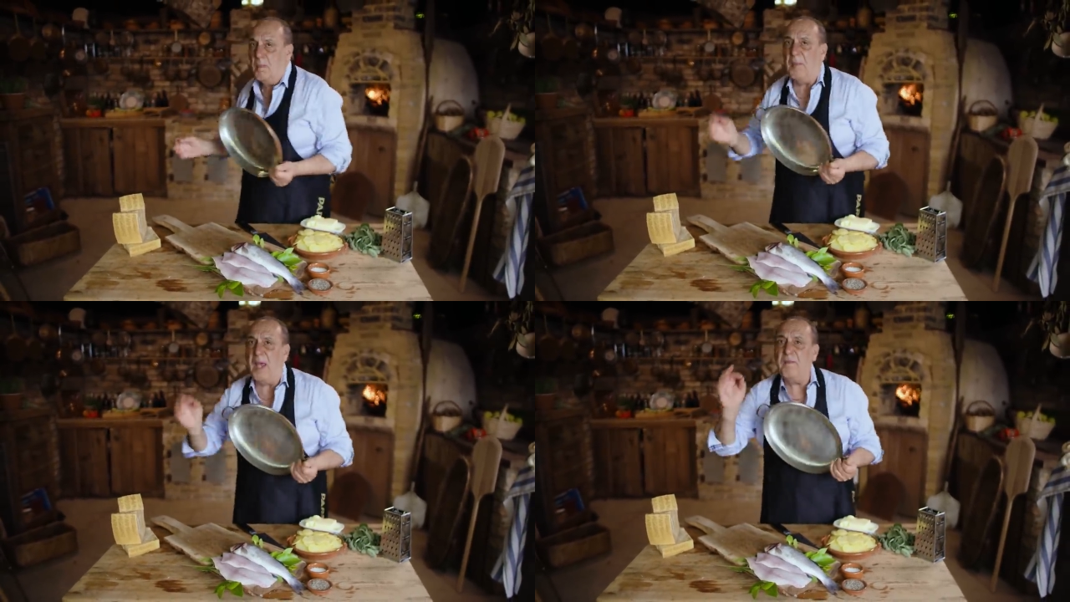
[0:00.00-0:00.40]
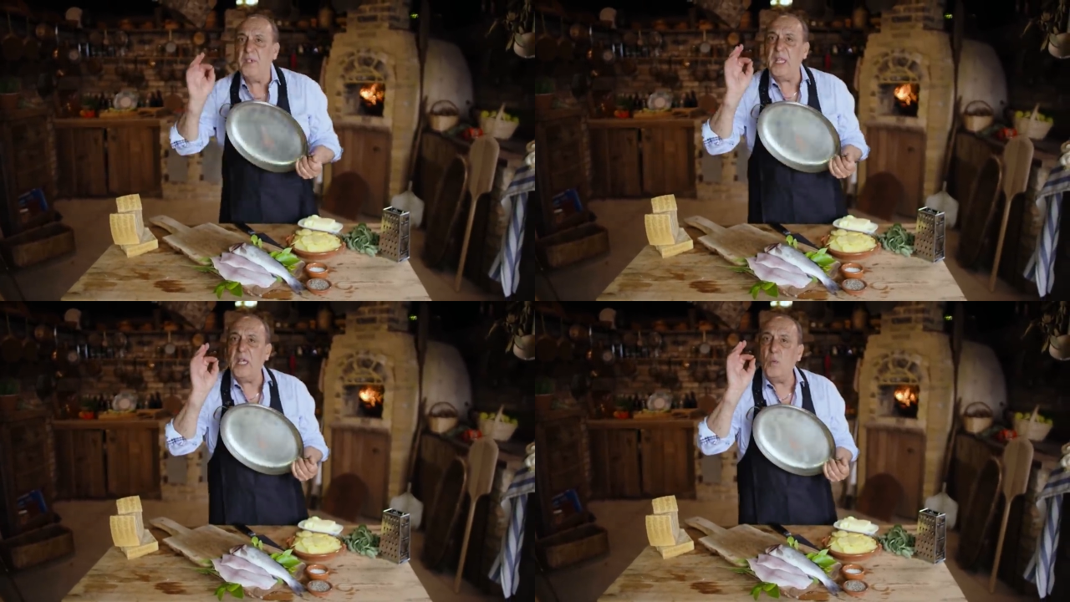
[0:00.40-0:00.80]
but
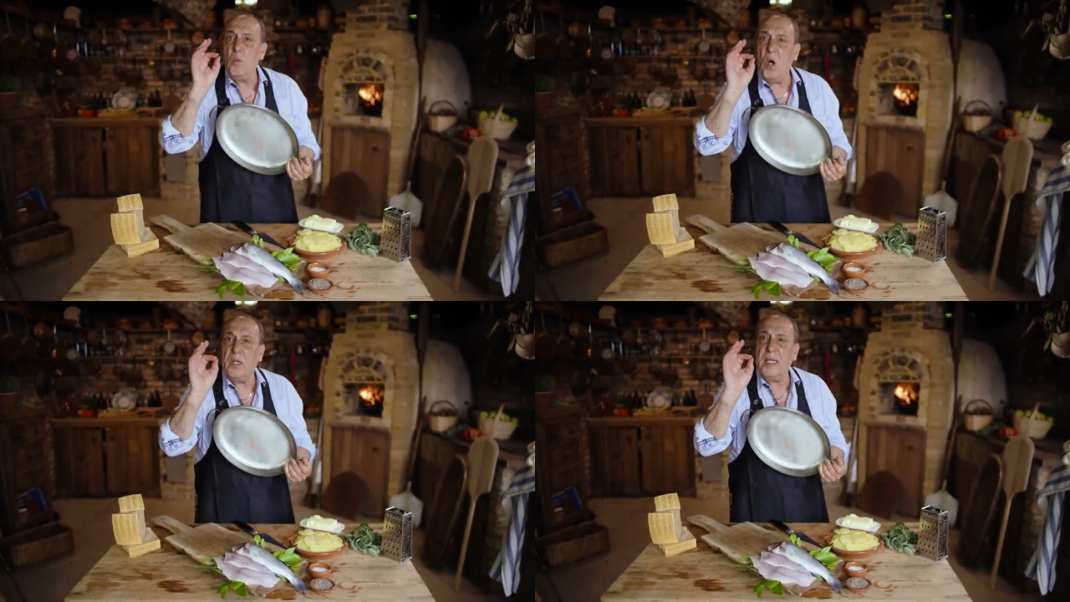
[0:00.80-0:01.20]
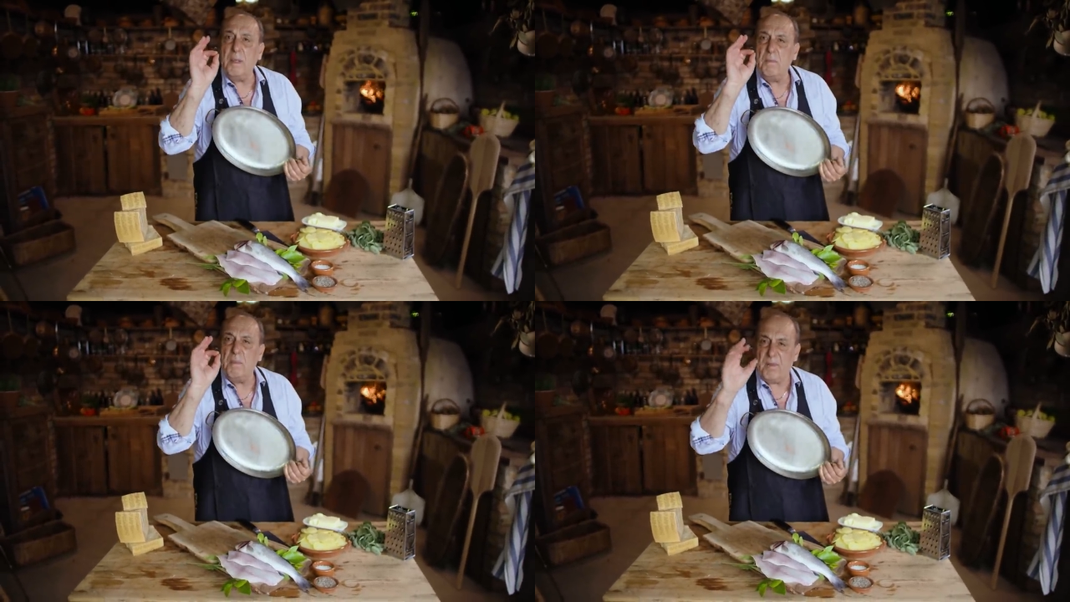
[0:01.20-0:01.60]
everything worked
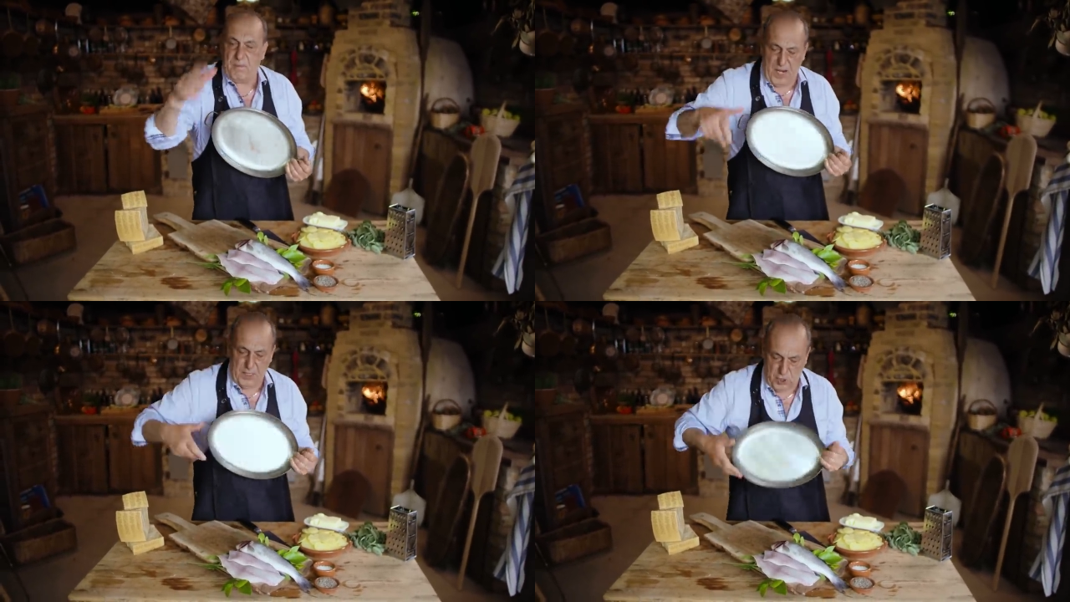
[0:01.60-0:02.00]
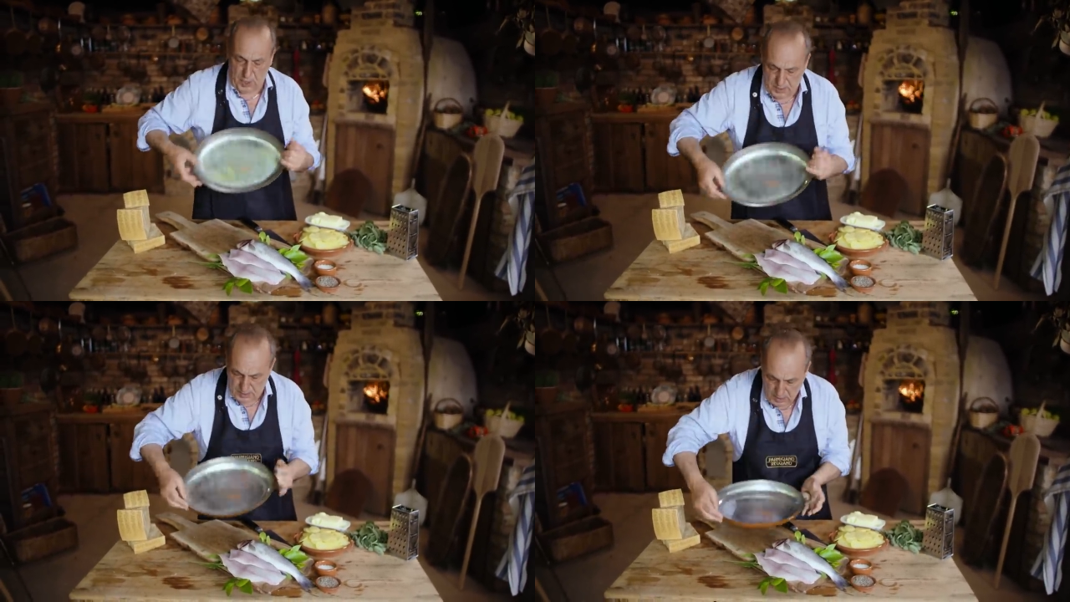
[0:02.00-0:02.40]
in
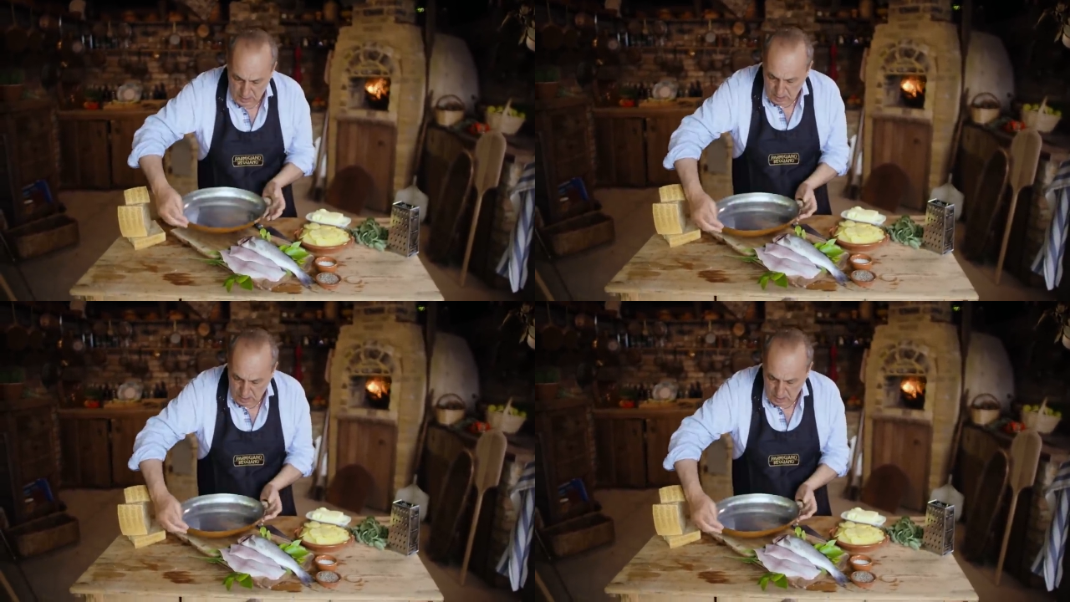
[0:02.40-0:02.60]
perfections.